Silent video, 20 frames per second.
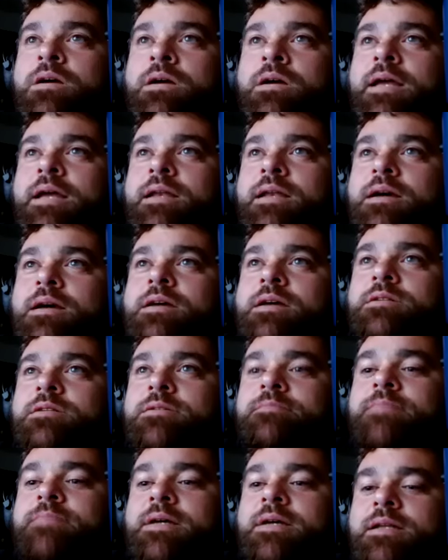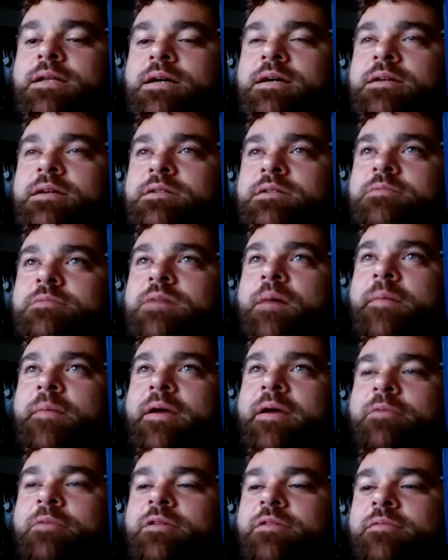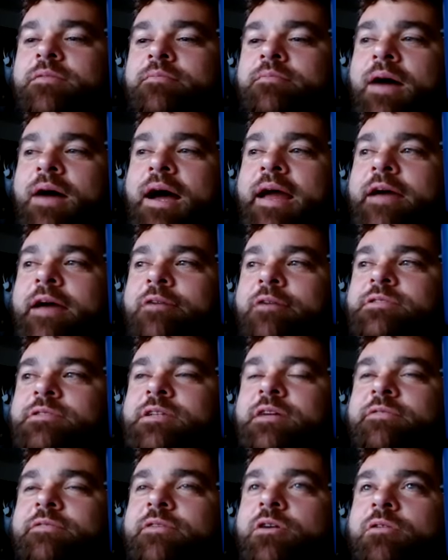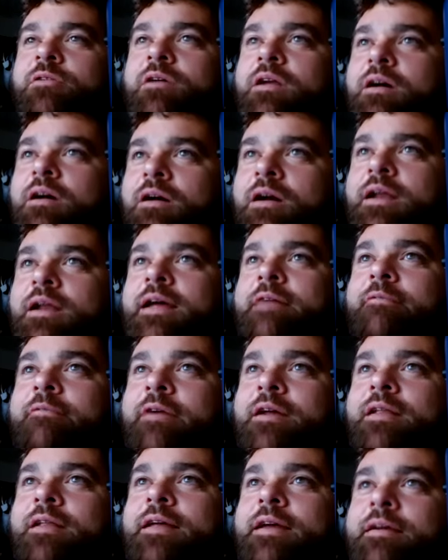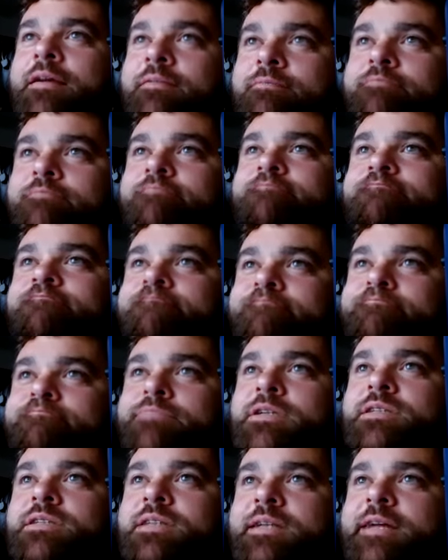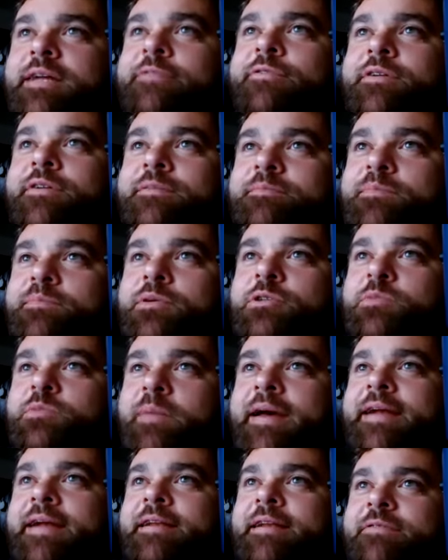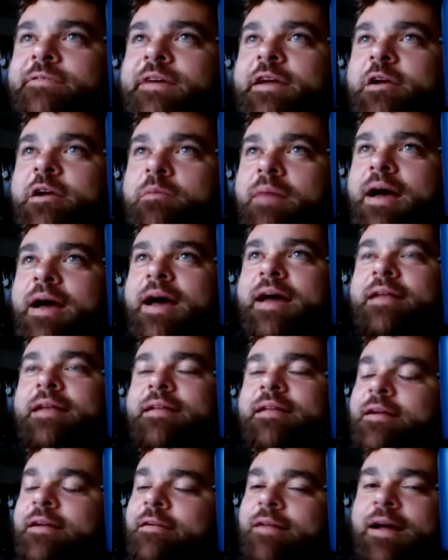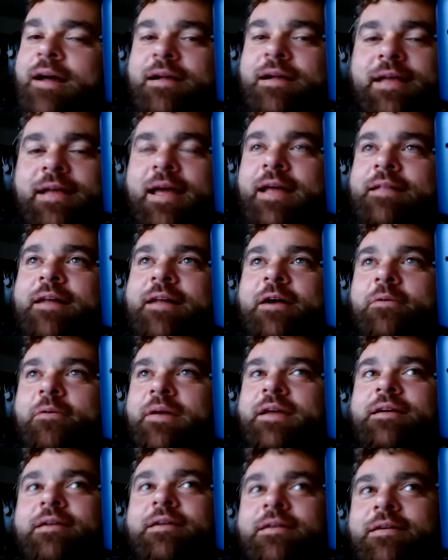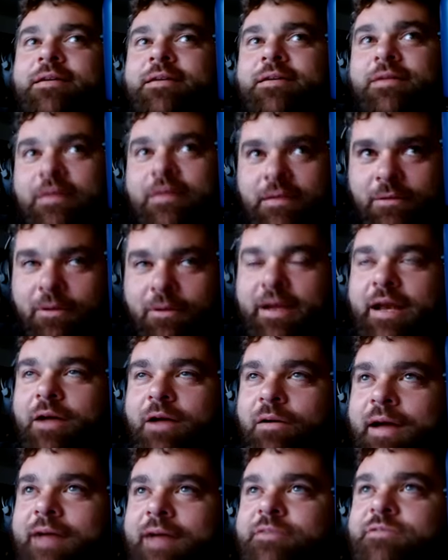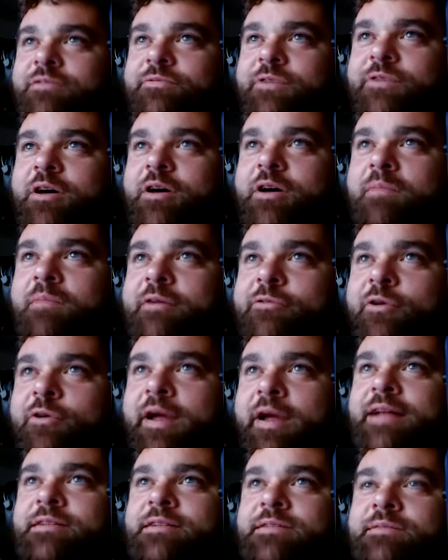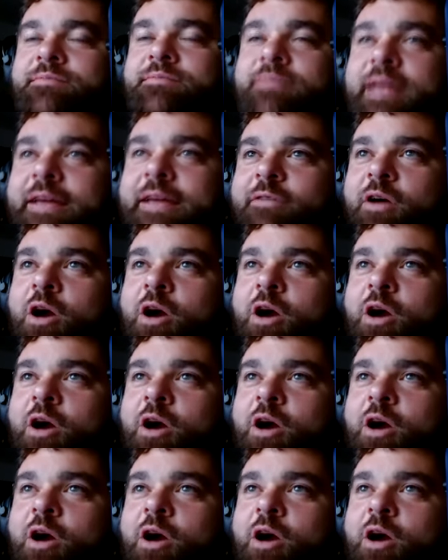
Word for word: It does. I mean, with my health stuff going on, it really puts a different perspective in your mind that you're like, dang, like we need to go have some fun with my friends and give our